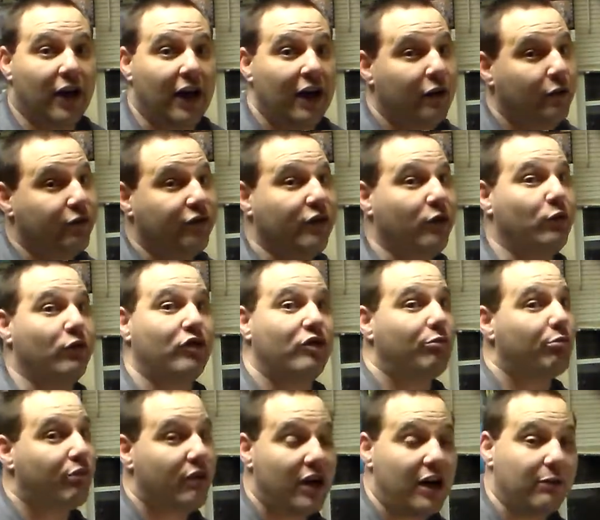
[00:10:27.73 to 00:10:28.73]
I don't see what
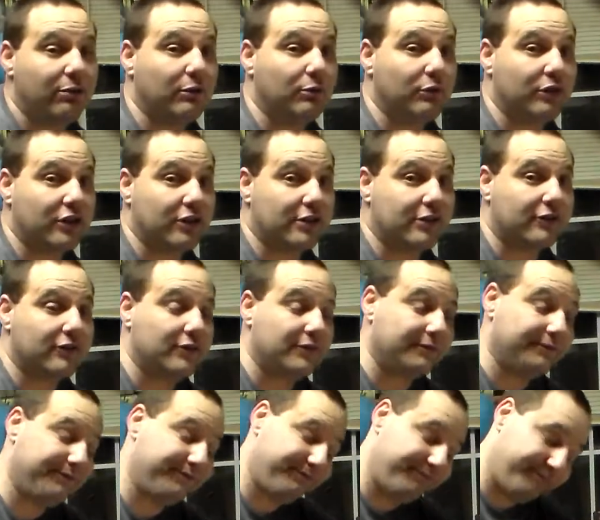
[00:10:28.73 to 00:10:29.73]
the problem is.
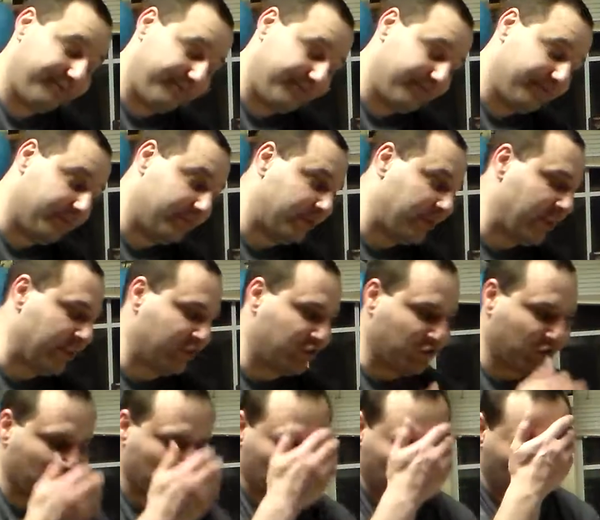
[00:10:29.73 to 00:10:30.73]
That's
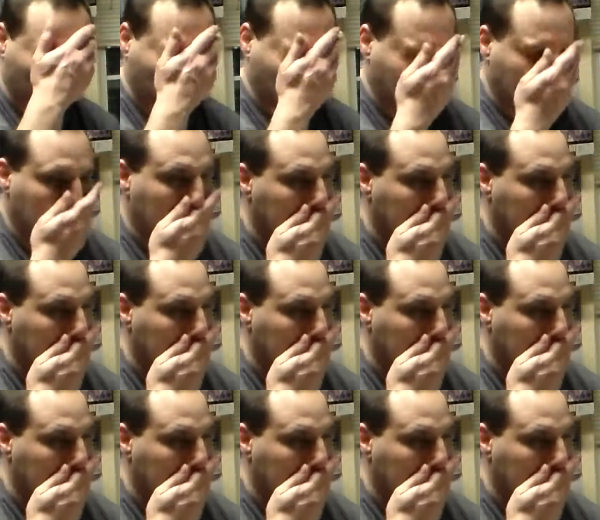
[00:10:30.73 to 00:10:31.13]
just me.